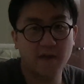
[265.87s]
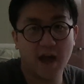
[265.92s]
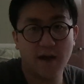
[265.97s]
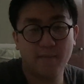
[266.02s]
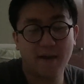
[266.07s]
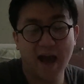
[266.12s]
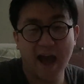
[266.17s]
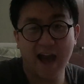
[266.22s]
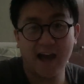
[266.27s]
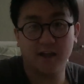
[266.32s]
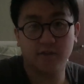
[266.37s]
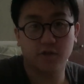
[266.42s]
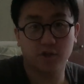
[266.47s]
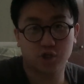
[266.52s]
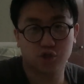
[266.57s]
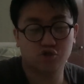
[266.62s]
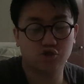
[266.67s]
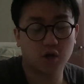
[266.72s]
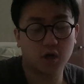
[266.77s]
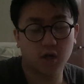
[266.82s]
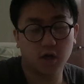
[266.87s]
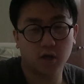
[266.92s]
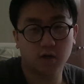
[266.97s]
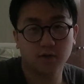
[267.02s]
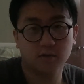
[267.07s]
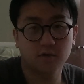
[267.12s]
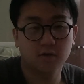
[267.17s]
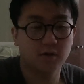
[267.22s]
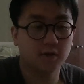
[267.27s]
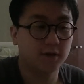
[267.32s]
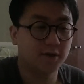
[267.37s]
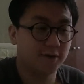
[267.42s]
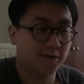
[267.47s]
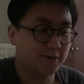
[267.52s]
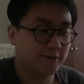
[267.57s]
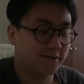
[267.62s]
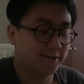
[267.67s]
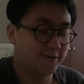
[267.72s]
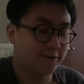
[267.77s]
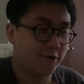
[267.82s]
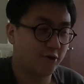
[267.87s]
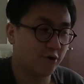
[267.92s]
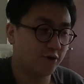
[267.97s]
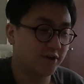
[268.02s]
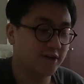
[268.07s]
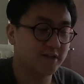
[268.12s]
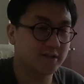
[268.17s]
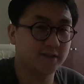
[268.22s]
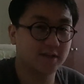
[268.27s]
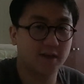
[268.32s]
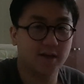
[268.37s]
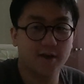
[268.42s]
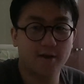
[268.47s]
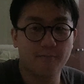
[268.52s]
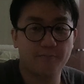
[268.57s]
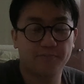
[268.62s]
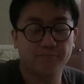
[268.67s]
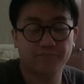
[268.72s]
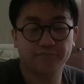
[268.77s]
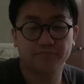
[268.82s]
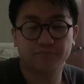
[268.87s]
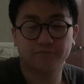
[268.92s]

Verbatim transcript: I'm at the struggler on this um,